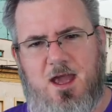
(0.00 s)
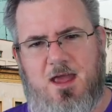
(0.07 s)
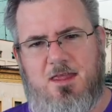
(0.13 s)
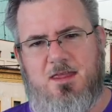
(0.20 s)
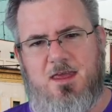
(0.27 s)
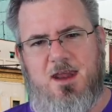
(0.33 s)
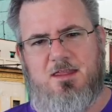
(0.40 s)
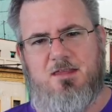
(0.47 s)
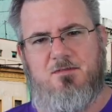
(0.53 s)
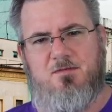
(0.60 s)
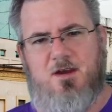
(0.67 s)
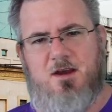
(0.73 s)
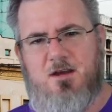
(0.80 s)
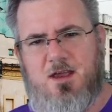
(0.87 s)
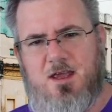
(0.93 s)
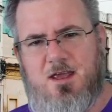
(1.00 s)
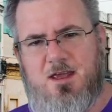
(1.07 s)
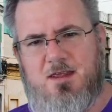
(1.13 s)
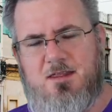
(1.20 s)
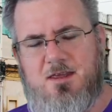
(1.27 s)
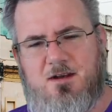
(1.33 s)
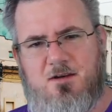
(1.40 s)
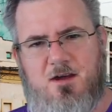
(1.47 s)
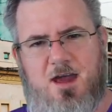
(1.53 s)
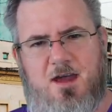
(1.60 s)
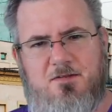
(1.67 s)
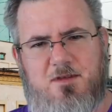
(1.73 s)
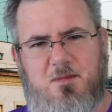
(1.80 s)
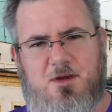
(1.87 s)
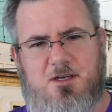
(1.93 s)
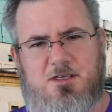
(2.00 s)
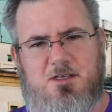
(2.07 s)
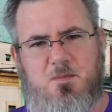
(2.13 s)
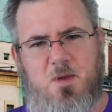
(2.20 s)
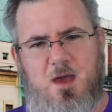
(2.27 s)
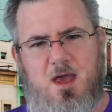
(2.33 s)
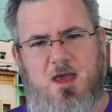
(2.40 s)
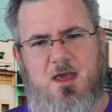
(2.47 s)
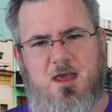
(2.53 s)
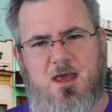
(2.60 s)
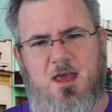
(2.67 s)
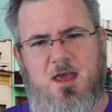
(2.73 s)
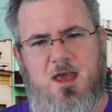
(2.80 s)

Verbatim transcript: and then at the very end they don't have that much to pay.